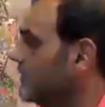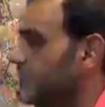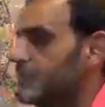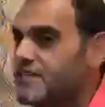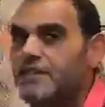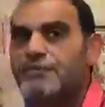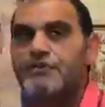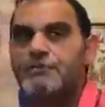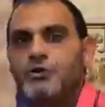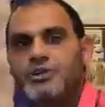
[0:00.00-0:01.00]
represent for
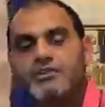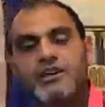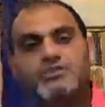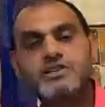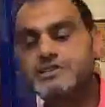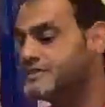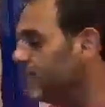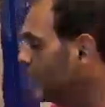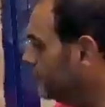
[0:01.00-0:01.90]
4 directions.